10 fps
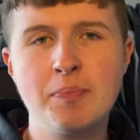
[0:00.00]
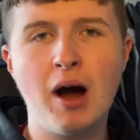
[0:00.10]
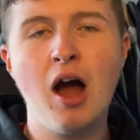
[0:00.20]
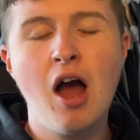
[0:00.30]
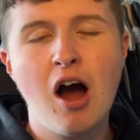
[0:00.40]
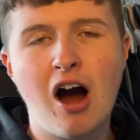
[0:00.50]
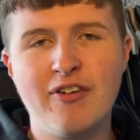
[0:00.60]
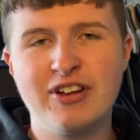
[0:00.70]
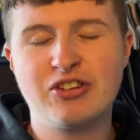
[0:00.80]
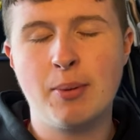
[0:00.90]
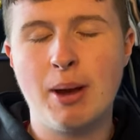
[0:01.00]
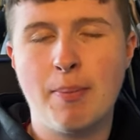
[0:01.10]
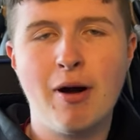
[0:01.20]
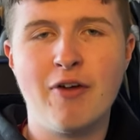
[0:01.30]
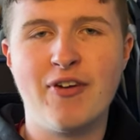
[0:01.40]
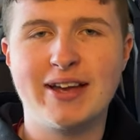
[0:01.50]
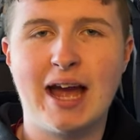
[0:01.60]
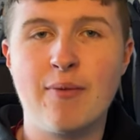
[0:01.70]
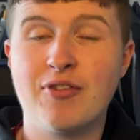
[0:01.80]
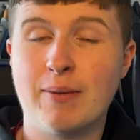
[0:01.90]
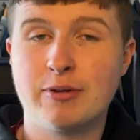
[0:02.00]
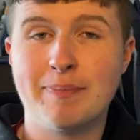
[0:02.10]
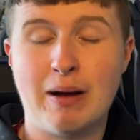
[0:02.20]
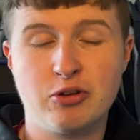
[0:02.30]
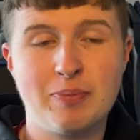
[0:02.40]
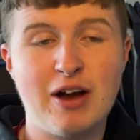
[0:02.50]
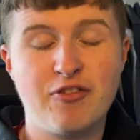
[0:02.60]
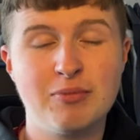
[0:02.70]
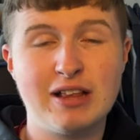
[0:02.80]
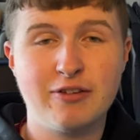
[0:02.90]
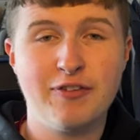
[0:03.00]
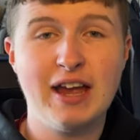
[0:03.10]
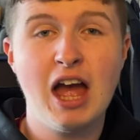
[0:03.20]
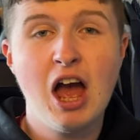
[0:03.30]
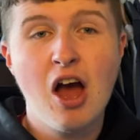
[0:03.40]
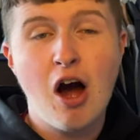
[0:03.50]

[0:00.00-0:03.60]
but I think it's going to be a perfect game for them to bounce back from that defeat.